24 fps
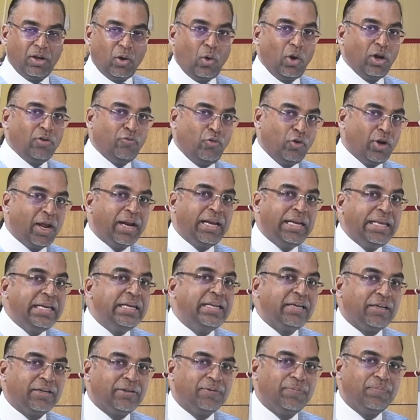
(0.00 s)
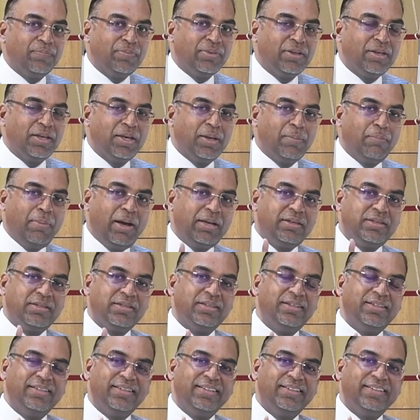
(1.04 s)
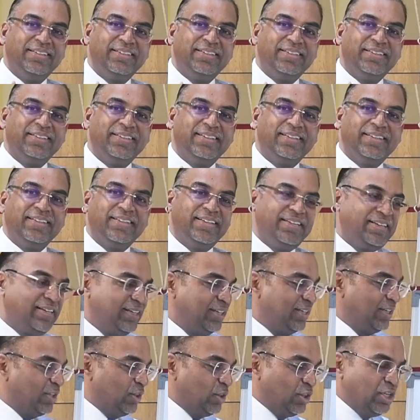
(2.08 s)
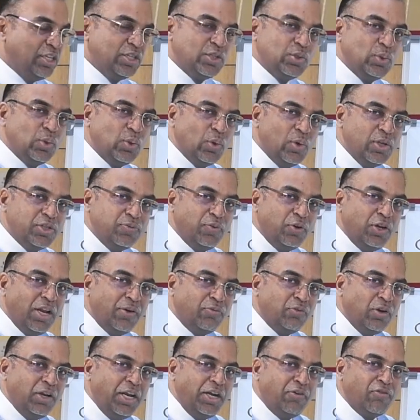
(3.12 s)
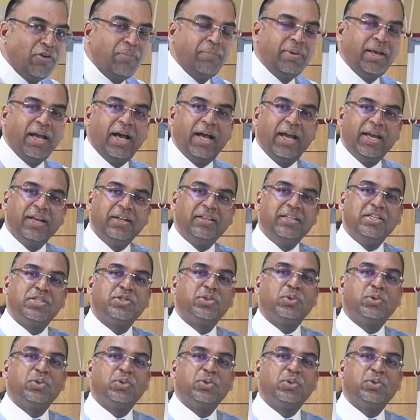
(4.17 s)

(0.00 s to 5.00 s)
all four are leading, but these two roles would love to lead from behind, these two